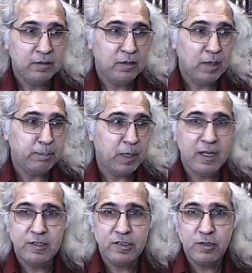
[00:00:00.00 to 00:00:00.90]

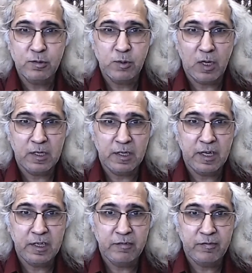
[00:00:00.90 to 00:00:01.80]
applies to our
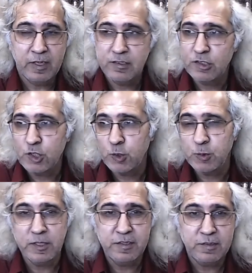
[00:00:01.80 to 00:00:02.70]
life as
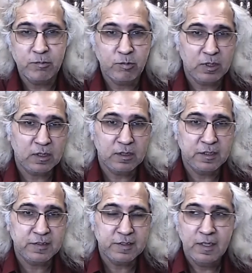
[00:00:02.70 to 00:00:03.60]
students,
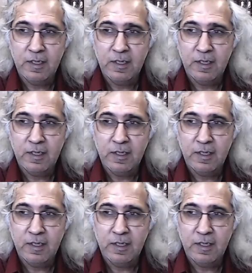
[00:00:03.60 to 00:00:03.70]
workers?